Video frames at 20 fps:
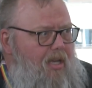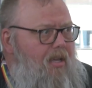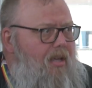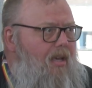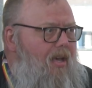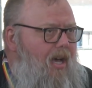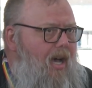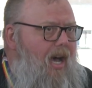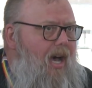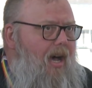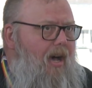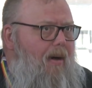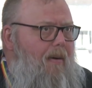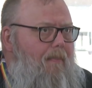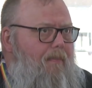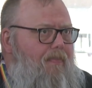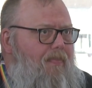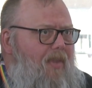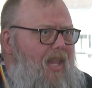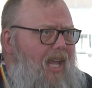
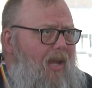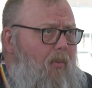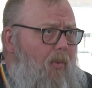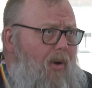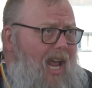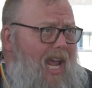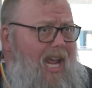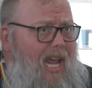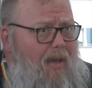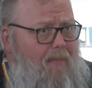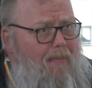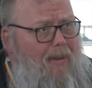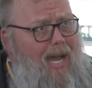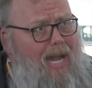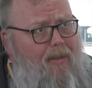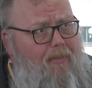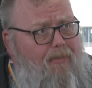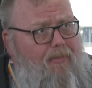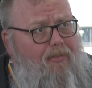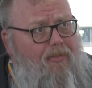And when I had
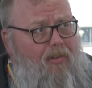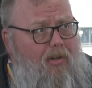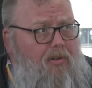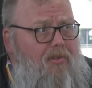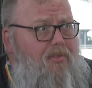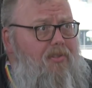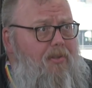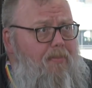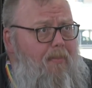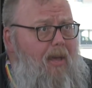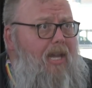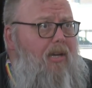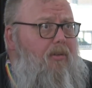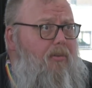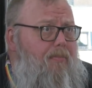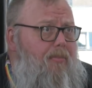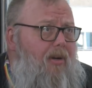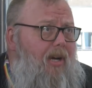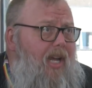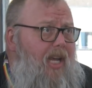my first mental
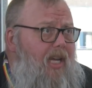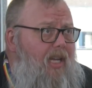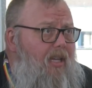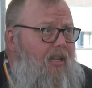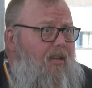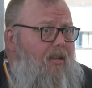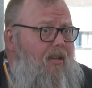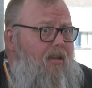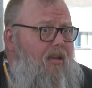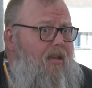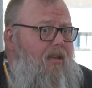break,